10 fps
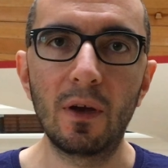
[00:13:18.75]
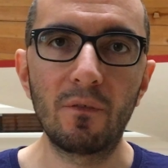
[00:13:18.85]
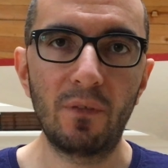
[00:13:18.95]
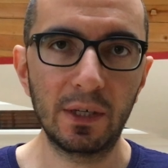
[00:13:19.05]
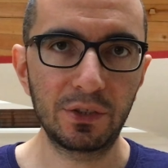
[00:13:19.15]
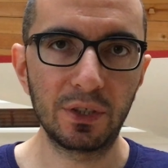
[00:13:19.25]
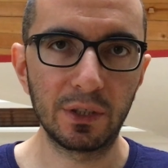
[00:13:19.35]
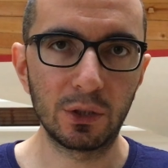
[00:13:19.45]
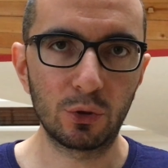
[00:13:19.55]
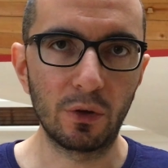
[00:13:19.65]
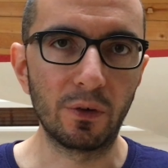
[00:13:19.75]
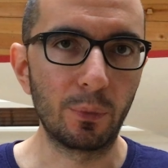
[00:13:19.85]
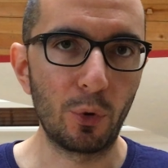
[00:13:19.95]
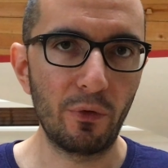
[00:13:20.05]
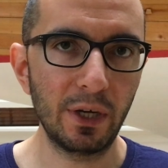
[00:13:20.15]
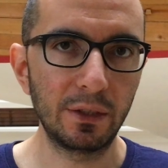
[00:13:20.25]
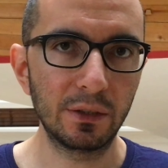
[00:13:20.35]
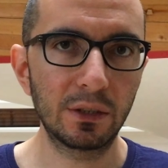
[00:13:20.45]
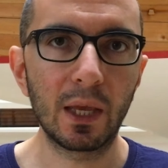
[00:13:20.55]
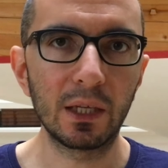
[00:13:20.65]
function as a server providers